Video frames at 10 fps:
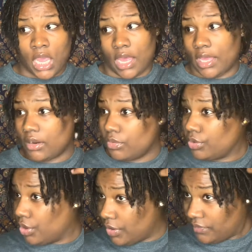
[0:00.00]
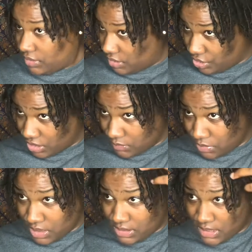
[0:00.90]
I don't know if this is just
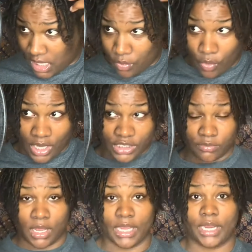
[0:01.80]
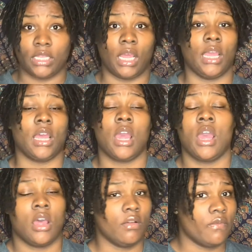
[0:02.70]
because I washed my hair. Like,
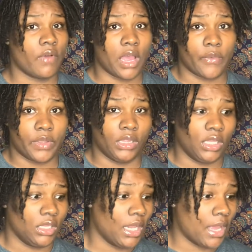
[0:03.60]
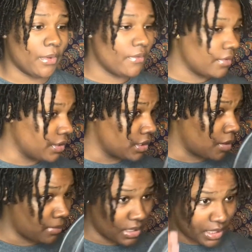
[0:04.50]
I'm fine with it. However, you know,
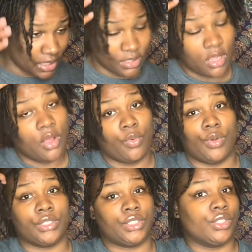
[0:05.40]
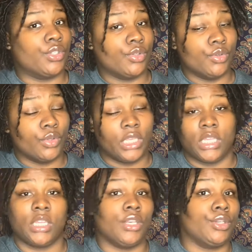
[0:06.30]
my hair wants to do, it
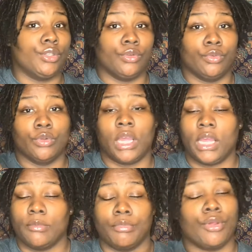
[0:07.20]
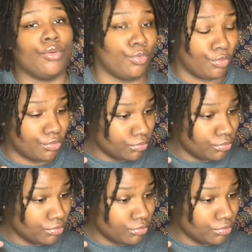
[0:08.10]
can do. I'm cool.